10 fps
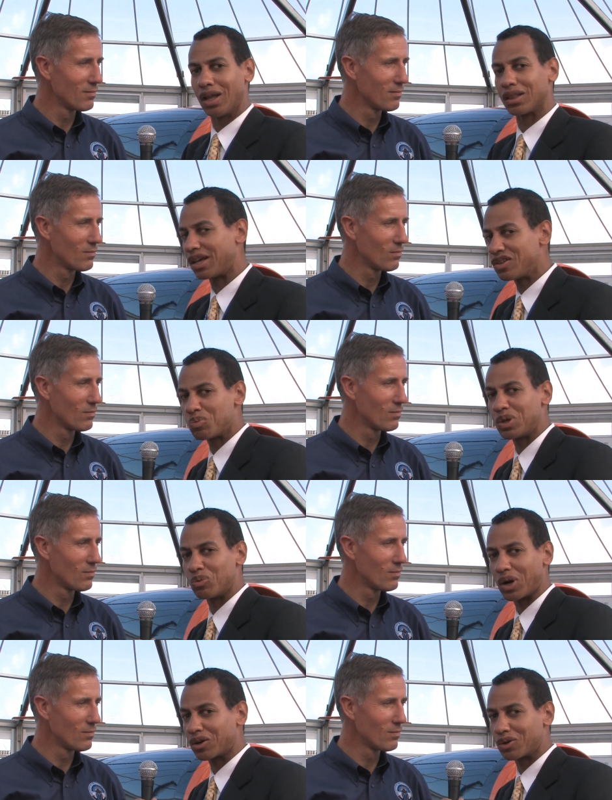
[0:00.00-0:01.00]
Speaker 1: Landspeed
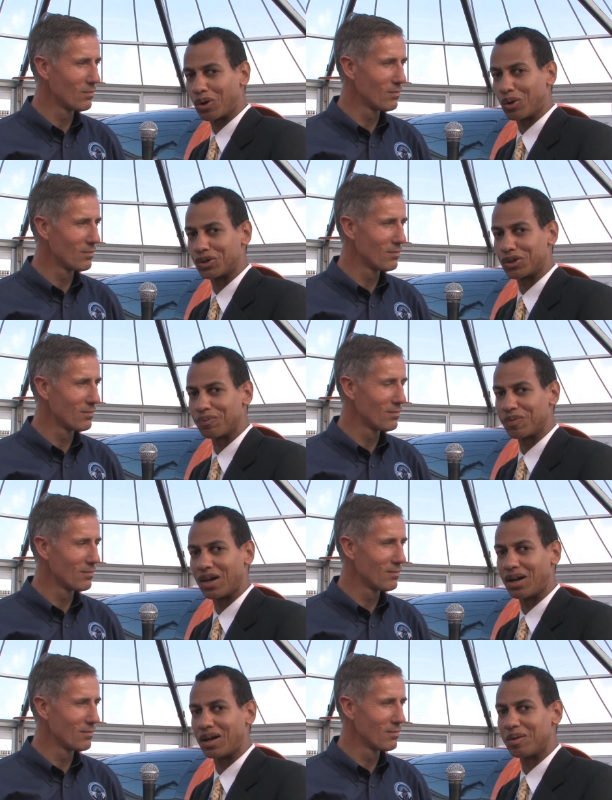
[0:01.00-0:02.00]
record holder.
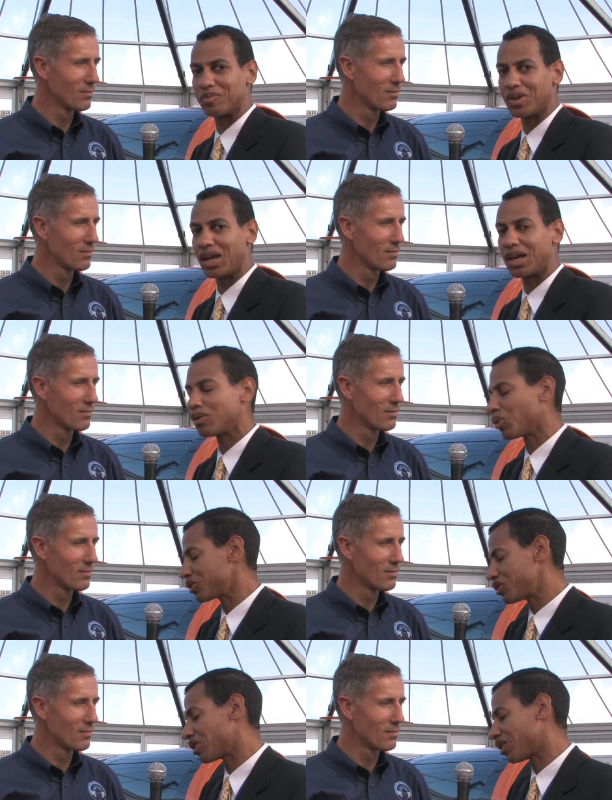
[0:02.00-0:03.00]
Um, Andy, why
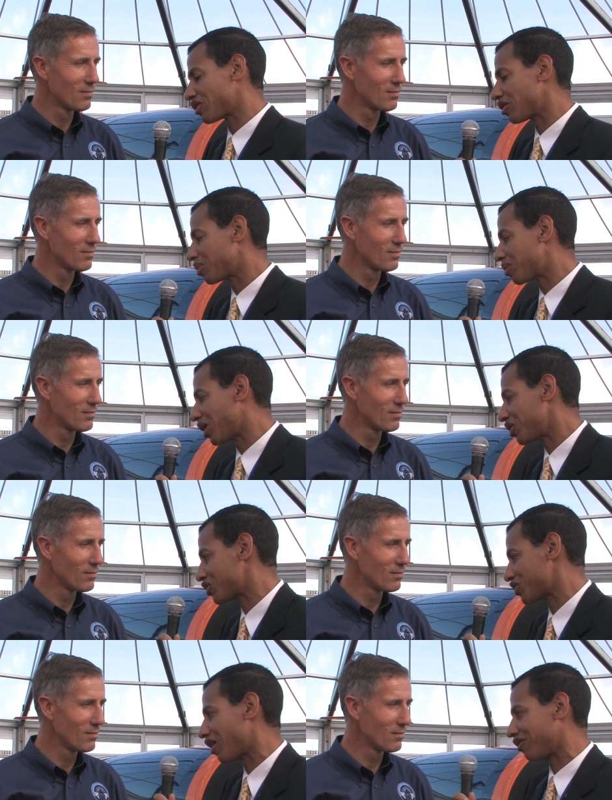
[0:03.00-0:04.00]
don't you tell us a little bit about
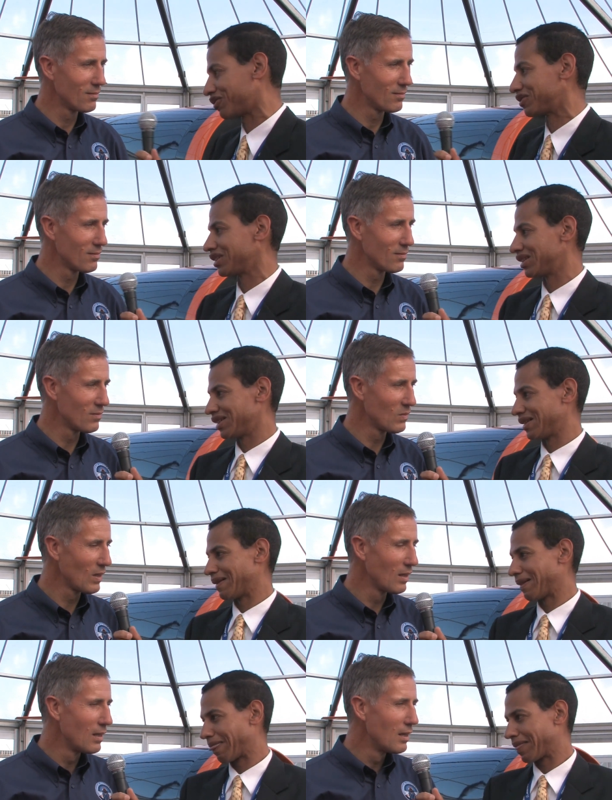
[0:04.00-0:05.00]
yourself?
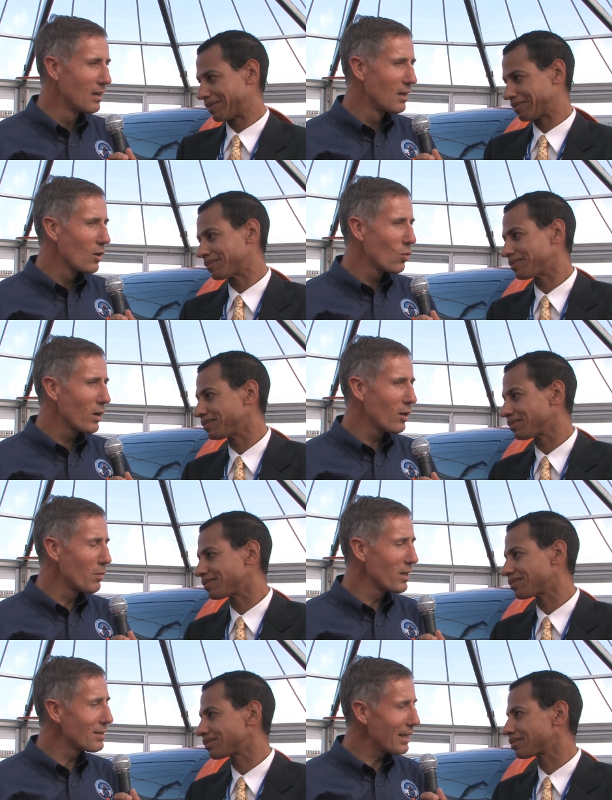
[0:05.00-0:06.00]
Speaker 2: Well,
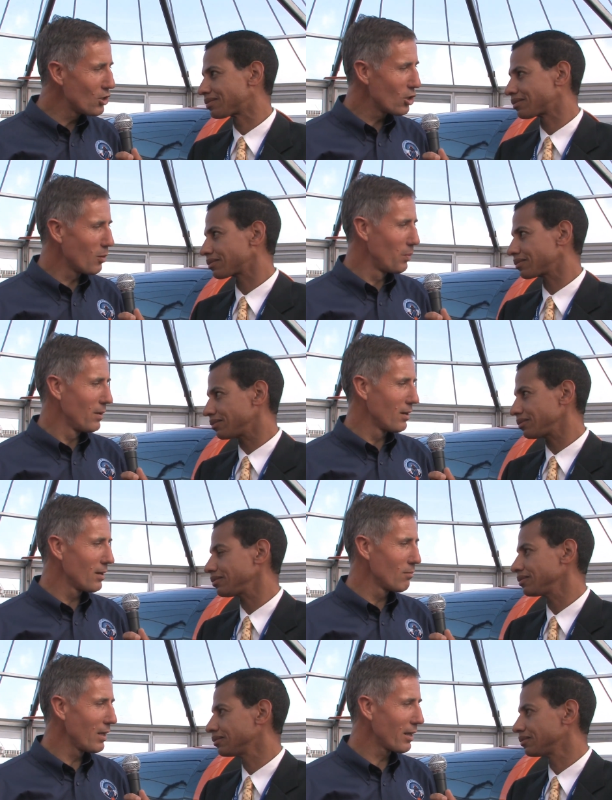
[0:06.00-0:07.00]
my day job,
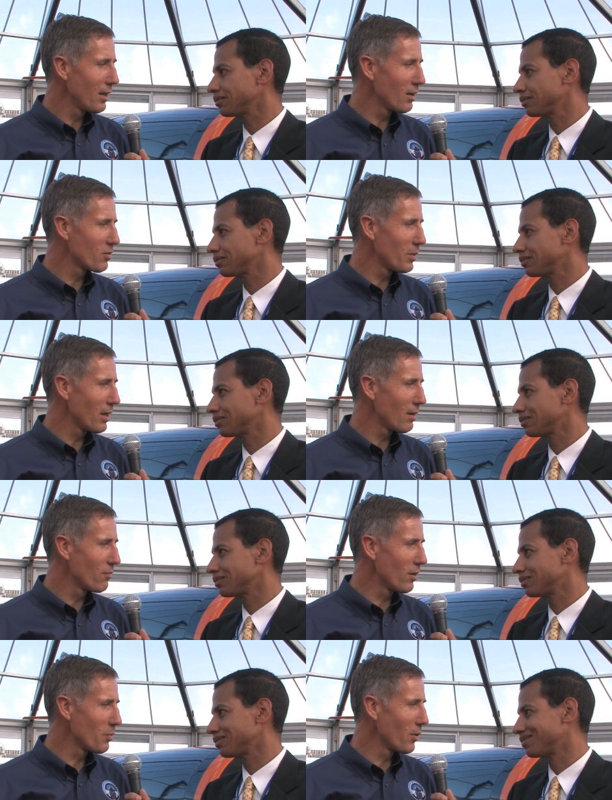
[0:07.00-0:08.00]
I'm lucky enough to be a
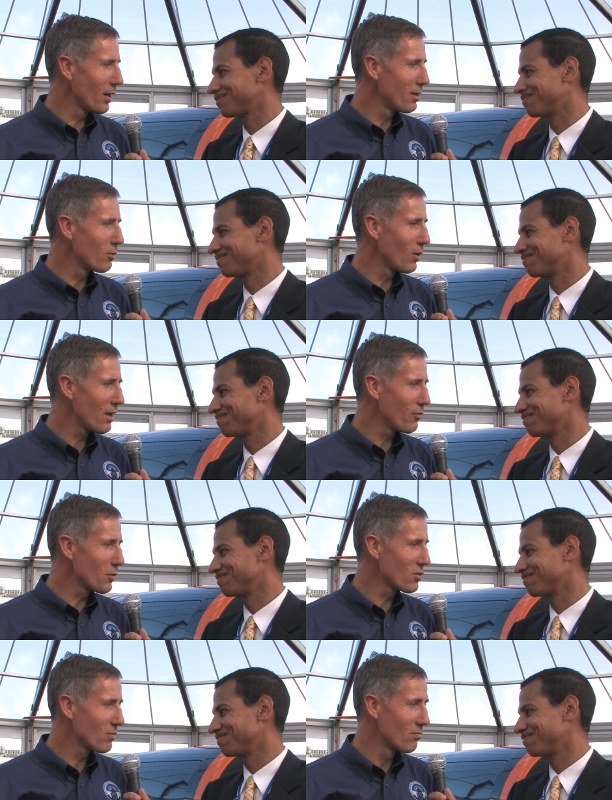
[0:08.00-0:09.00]
fighter pilot in the Royal Air
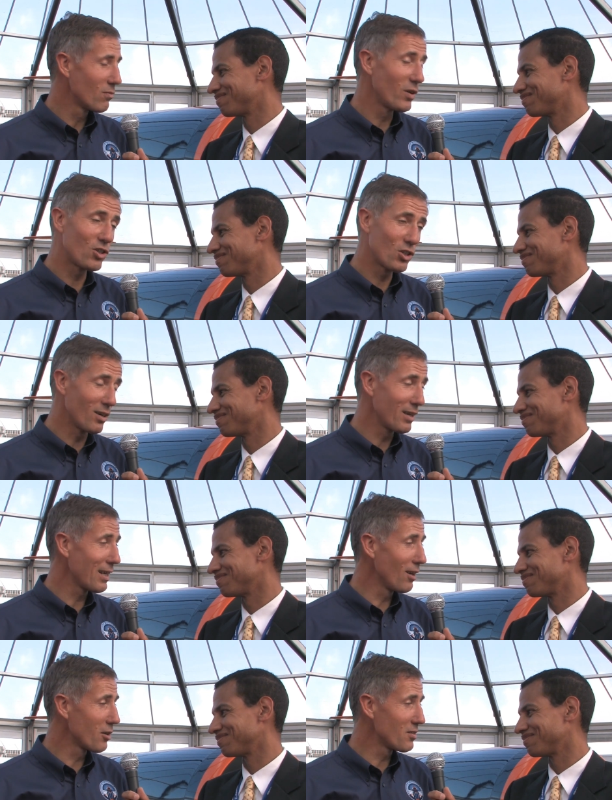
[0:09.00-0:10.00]
Force, which I get
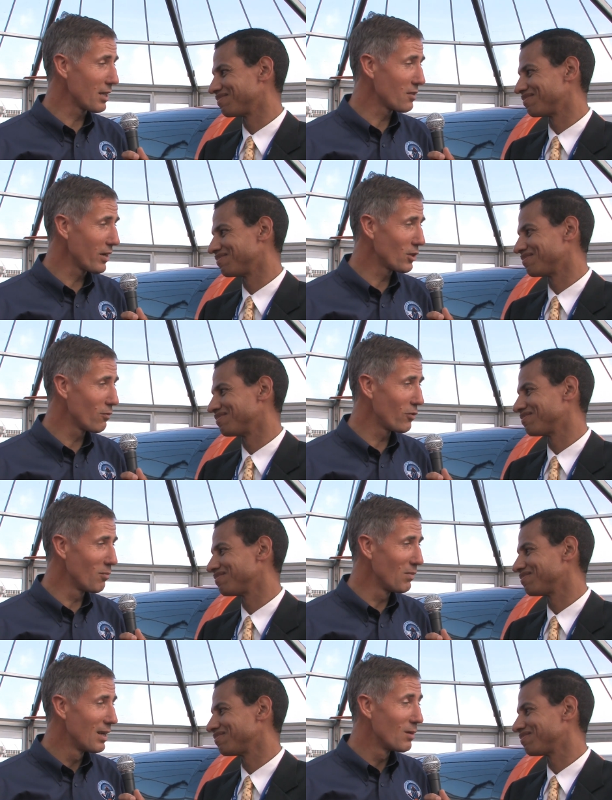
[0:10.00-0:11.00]
a lot of satisfaction
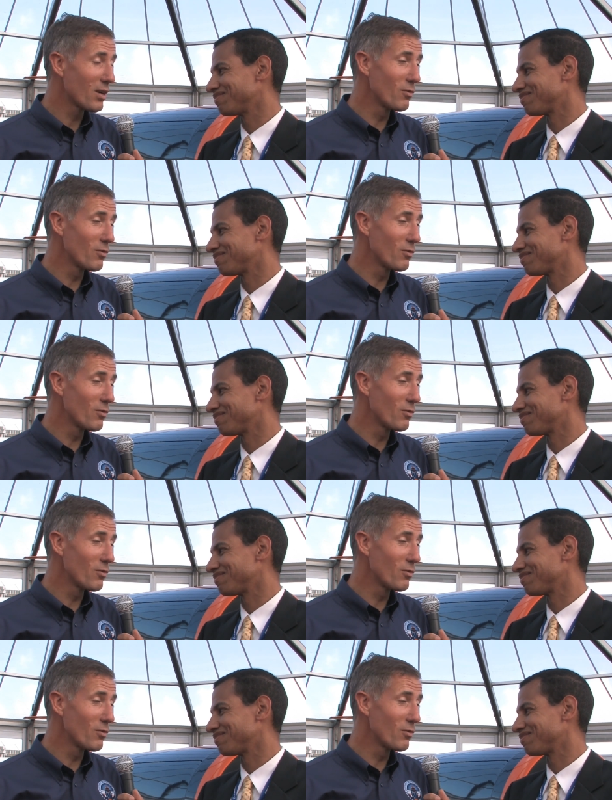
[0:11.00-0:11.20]
from, but I've